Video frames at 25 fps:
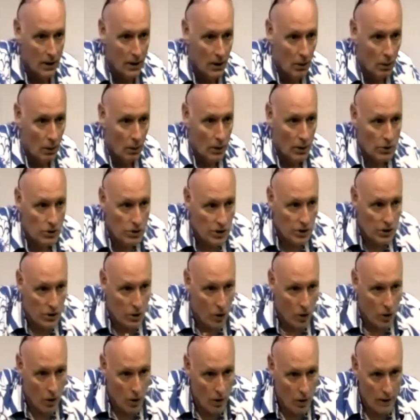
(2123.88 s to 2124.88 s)
we used to
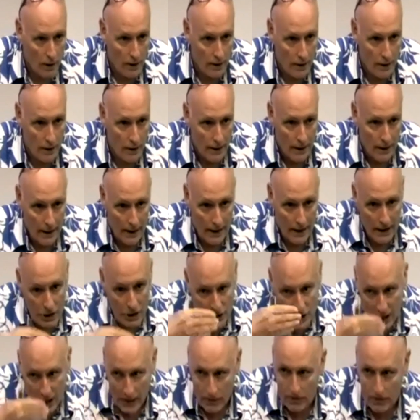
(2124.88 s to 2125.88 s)
talk in a
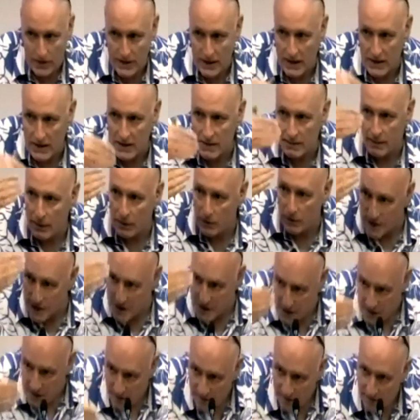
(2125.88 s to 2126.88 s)
general sense about this
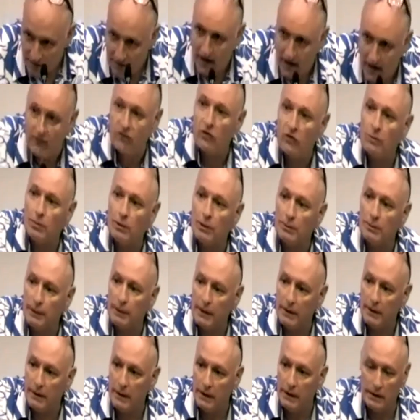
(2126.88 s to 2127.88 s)
is a favorable
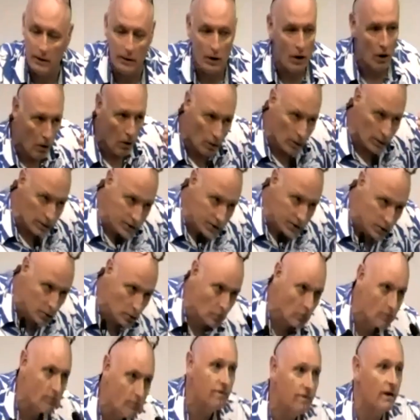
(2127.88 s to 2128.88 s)
period or it's an
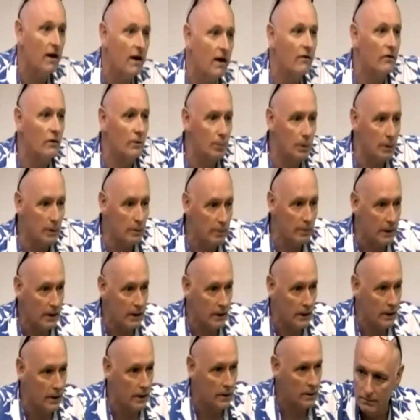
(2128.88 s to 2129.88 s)
unfavorable
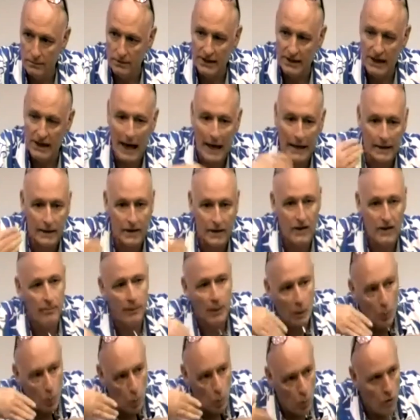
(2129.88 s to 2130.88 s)
period. Tended to
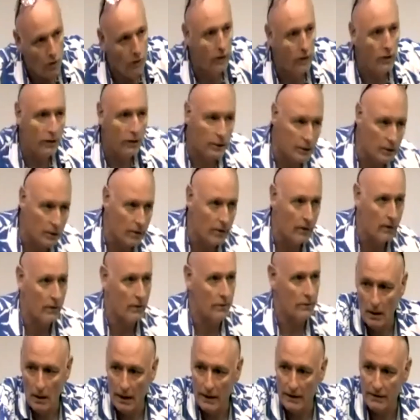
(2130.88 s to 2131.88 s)
be one or the other.
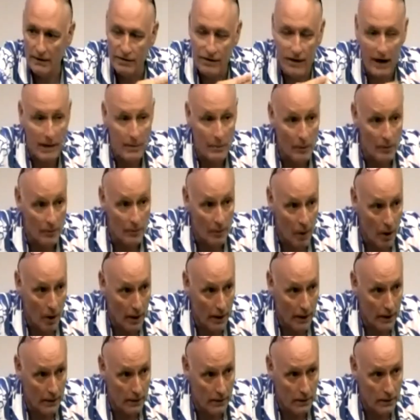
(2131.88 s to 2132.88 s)
And the frame of
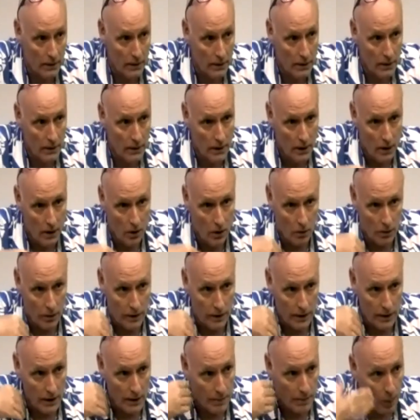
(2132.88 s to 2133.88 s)
mind or
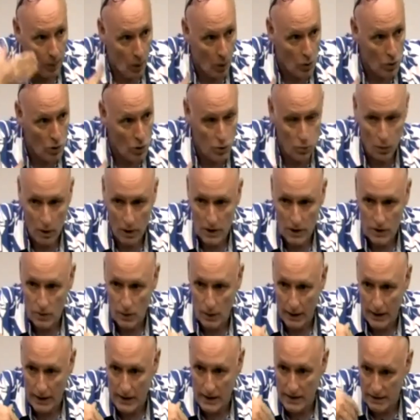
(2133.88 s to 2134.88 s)
the approach was,
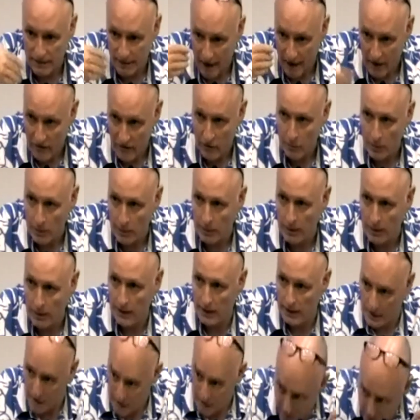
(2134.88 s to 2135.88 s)
when it's a favorable
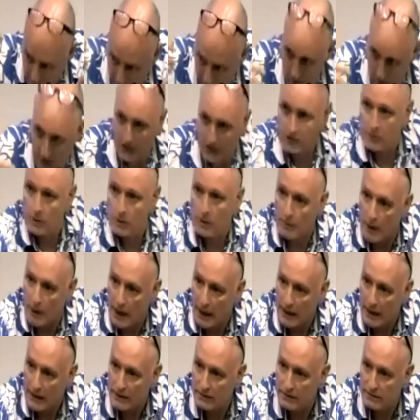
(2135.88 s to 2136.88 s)
period, that's when we're
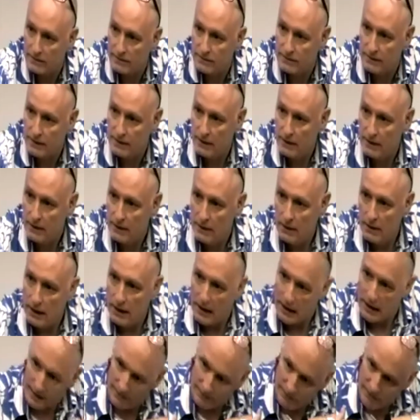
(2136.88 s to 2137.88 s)
active.
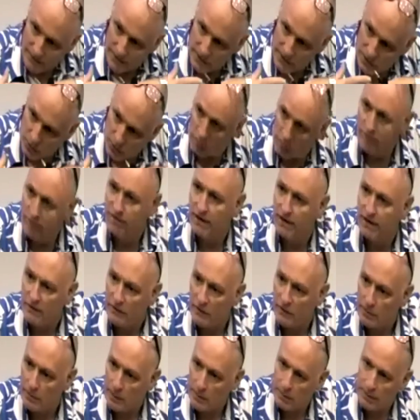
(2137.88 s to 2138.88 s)
And if it's an
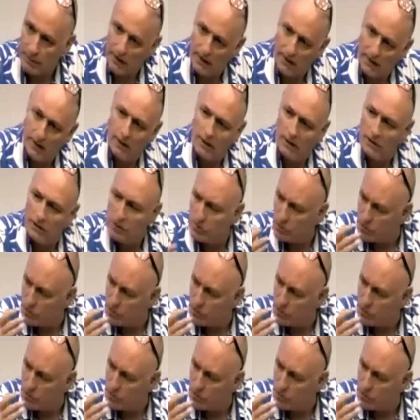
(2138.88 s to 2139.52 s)
unfavorable period, you